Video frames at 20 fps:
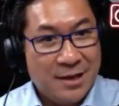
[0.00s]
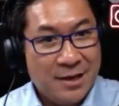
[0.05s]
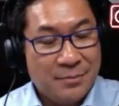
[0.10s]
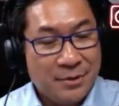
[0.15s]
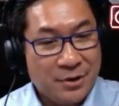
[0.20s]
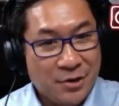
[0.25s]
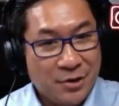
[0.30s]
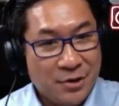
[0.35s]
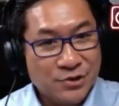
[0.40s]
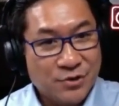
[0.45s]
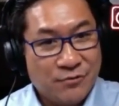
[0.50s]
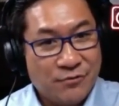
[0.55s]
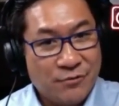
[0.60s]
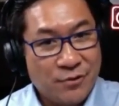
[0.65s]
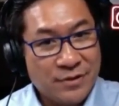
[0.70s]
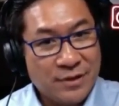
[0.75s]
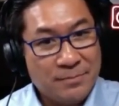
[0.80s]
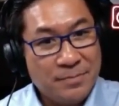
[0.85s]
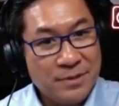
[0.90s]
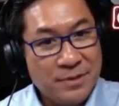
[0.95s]
but also for
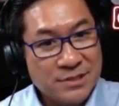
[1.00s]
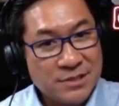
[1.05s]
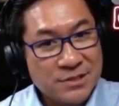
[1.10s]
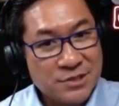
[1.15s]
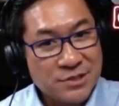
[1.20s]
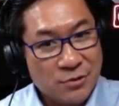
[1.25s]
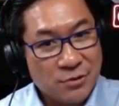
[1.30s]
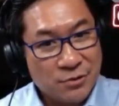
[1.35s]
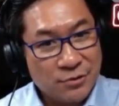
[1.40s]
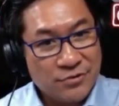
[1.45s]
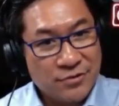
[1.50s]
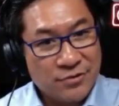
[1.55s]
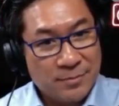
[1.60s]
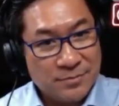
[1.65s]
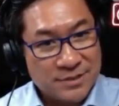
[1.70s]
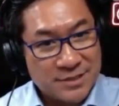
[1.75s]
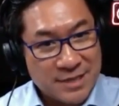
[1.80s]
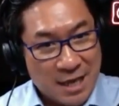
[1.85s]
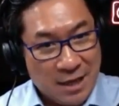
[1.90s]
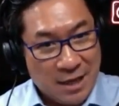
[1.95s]
the business owner
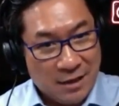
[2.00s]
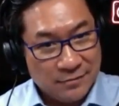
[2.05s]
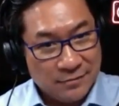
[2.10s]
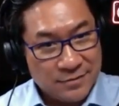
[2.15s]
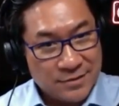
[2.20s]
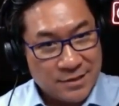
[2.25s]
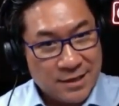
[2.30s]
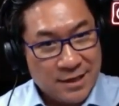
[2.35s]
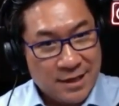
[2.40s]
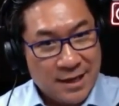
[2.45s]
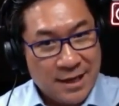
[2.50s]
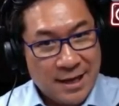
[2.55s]
themselves,